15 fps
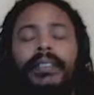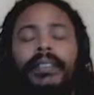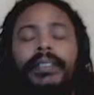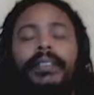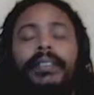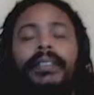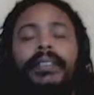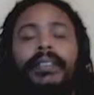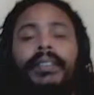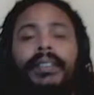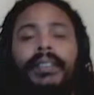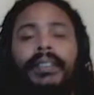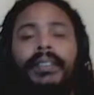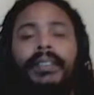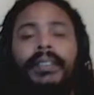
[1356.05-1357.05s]
Hmm.
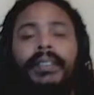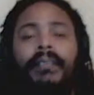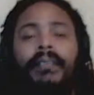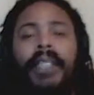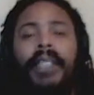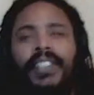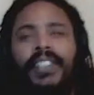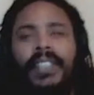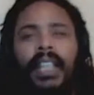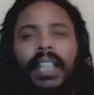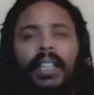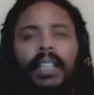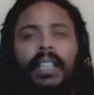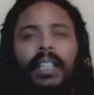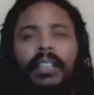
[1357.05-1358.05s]
Makes you
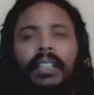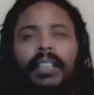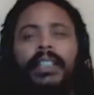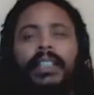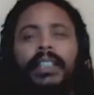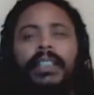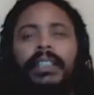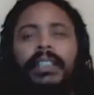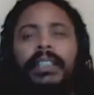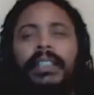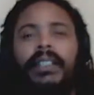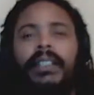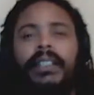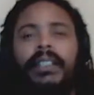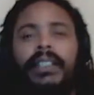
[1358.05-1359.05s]
think, doesn't it?
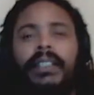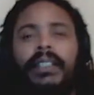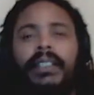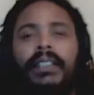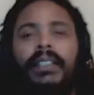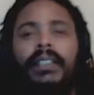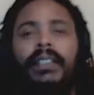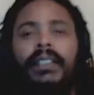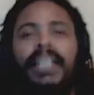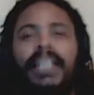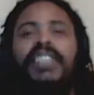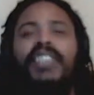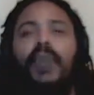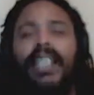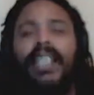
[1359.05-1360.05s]

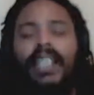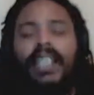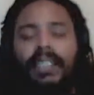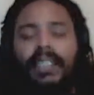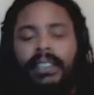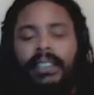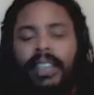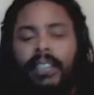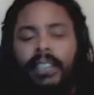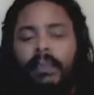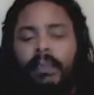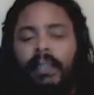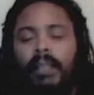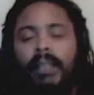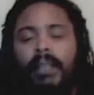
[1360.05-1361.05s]
That's why they say the
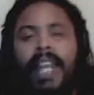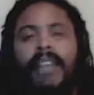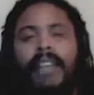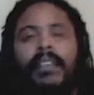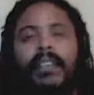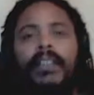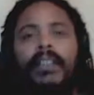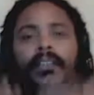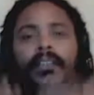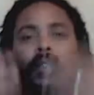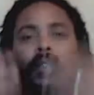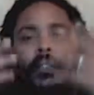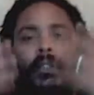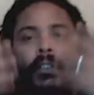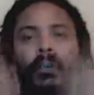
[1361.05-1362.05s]
middle path.
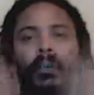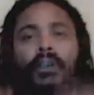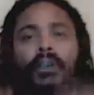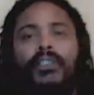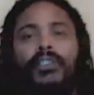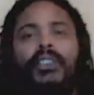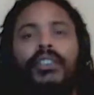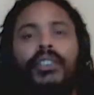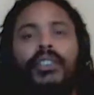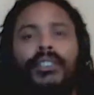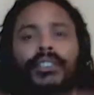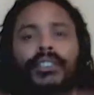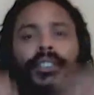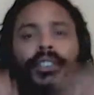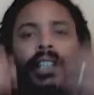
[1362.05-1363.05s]
Control your
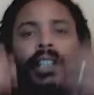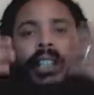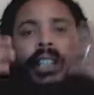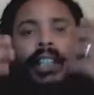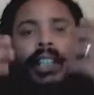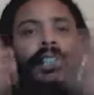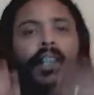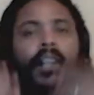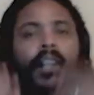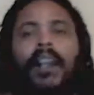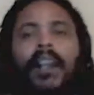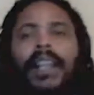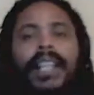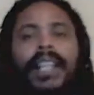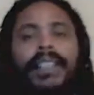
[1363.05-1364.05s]
emotions is
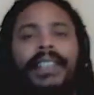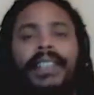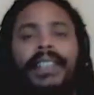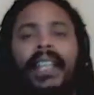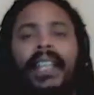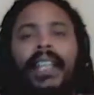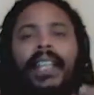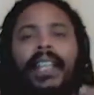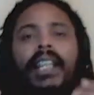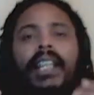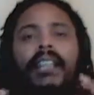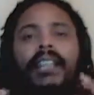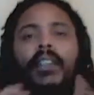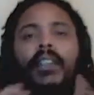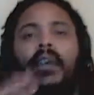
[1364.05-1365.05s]
all that is saying.
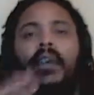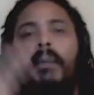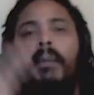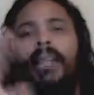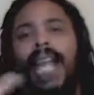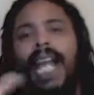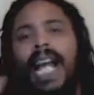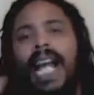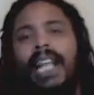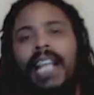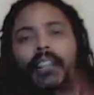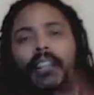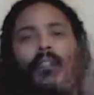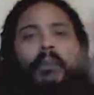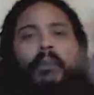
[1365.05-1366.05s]
Don't apply
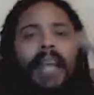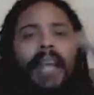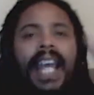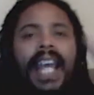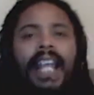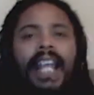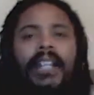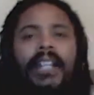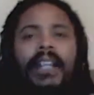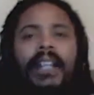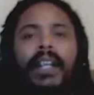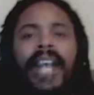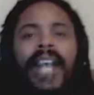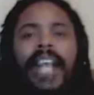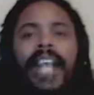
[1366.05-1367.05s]
good or bad,
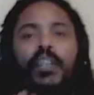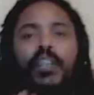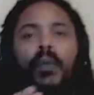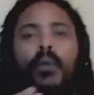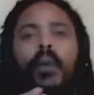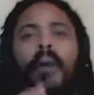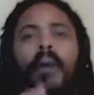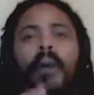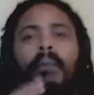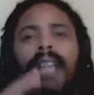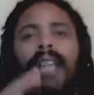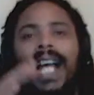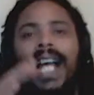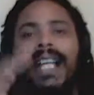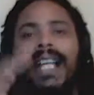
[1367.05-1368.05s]
and you won't
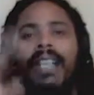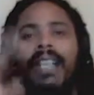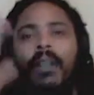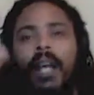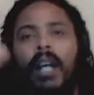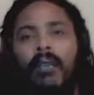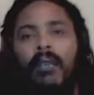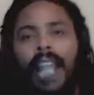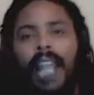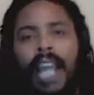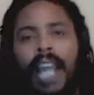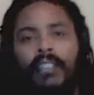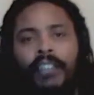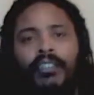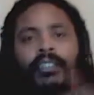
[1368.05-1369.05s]
apply a
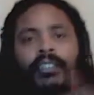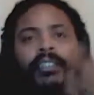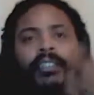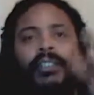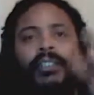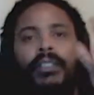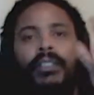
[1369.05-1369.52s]
reaction.